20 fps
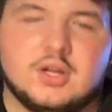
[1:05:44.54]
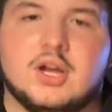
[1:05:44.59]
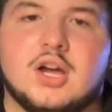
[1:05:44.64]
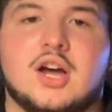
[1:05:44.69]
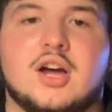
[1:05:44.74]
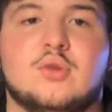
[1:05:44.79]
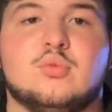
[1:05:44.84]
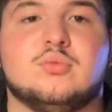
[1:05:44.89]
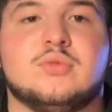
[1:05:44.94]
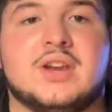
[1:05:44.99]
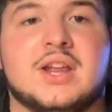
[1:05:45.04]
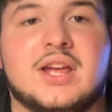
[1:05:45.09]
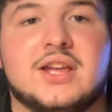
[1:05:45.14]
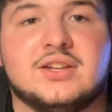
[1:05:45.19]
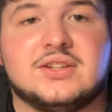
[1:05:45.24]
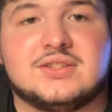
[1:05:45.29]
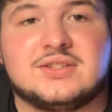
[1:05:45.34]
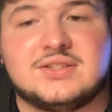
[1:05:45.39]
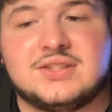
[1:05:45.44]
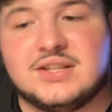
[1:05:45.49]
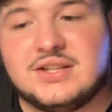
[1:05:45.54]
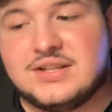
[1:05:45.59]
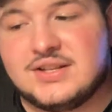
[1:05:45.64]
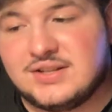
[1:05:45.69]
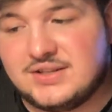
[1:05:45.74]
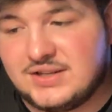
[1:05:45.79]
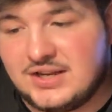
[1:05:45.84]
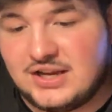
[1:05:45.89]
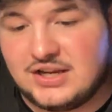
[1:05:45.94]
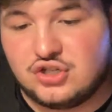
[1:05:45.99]
Up next
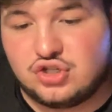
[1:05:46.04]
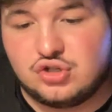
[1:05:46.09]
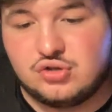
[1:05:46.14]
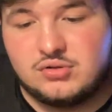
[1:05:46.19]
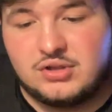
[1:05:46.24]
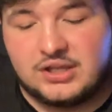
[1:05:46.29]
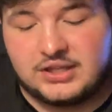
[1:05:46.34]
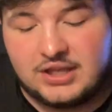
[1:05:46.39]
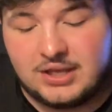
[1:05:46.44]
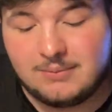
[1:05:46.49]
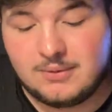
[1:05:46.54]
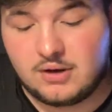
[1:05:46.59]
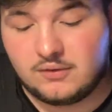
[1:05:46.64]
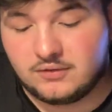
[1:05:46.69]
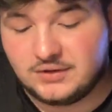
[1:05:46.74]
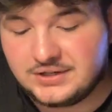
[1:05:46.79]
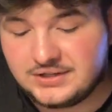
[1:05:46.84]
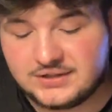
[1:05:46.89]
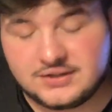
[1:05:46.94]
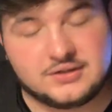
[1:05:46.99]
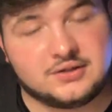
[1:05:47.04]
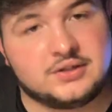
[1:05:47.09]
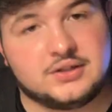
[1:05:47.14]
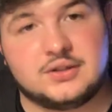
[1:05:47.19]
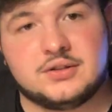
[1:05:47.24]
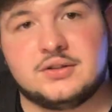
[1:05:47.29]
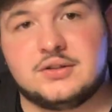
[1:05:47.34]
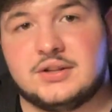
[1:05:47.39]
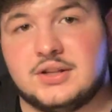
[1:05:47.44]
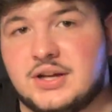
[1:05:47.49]
is a shoe that came out
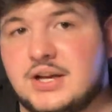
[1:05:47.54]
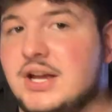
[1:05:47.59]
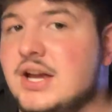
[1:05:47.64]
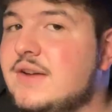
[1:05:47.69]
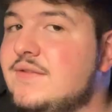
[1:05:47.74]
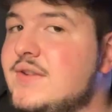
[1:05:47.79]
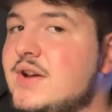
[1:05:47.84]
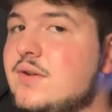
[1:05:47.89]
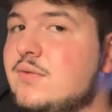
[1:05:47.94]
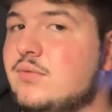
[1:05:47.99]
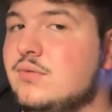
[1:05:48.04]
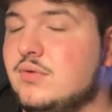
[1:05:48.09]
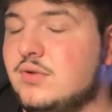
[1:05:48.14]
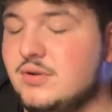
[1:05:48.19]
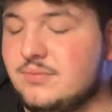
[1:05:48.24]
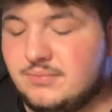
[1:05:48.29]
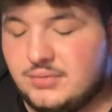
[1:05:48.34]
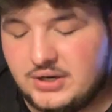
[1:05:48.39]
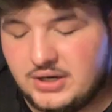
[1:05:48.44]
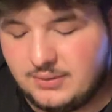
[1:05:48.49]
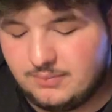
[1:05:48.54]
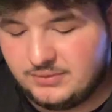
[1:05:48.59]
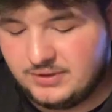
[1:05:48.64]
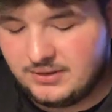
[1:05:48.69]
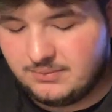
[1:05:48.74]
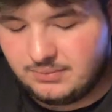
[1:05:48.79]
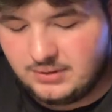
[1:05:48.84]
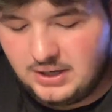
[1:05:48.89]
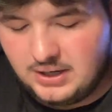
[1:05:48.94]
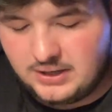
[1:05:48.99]
recently that I have not worn, but I
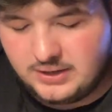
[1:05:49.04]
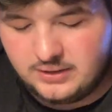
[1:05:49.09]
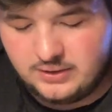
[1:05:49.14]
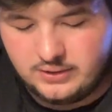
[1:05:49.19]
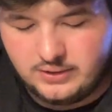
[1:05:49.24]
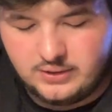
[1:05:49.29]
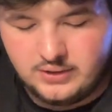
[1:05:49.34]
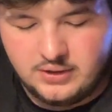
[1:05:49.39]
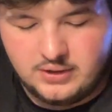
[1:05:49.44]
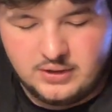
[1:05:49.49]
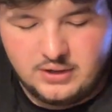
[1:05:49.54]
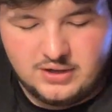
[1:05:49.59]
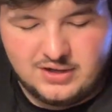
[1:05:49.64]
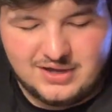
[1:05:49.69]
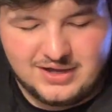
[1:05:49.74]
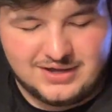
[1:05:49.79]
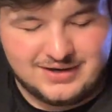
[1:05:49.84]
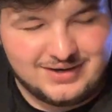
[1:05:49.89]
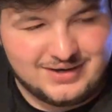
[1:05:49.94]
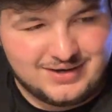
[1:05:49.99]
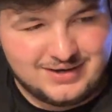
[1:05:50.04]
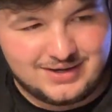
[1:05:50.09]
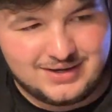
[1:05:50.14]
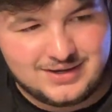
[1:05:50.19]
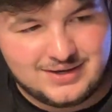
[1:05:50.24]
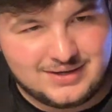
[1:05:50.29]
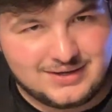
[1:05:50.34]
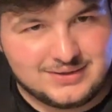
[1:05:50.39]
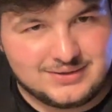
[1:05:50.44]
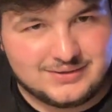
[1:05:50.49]
did buy. And it
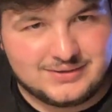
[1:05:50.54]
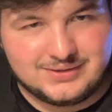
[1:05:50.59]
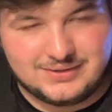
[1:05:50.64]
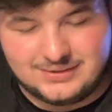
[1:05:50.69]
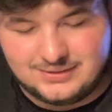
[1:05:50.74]
is